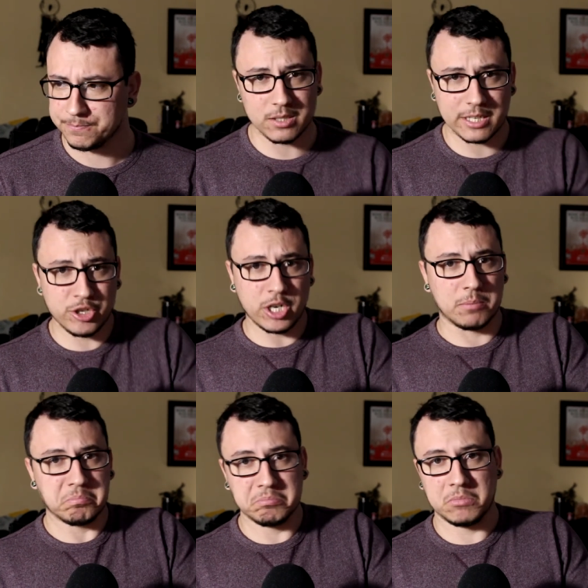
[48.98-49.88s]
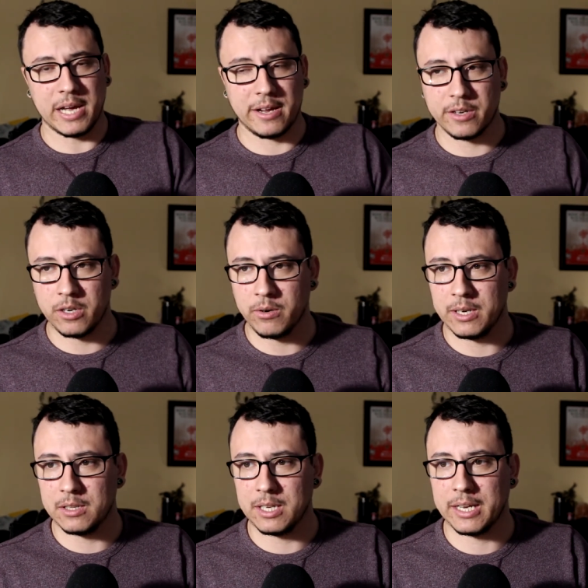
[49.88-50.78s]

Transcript: I was like, sure, yeah, you know what?